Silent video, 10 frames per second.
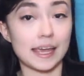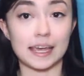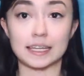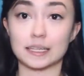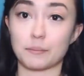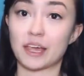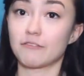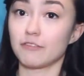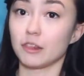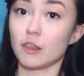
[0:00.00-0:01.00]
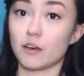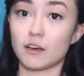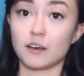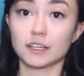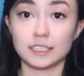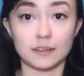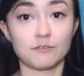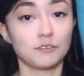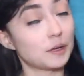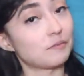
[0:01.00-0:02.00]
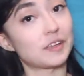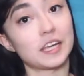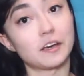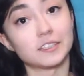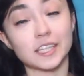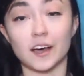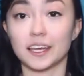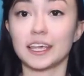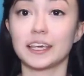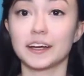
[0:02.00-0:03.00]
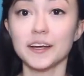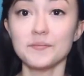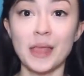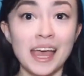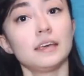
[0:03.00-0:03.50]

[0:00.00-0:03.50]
and I make vlogs and fun videos on here.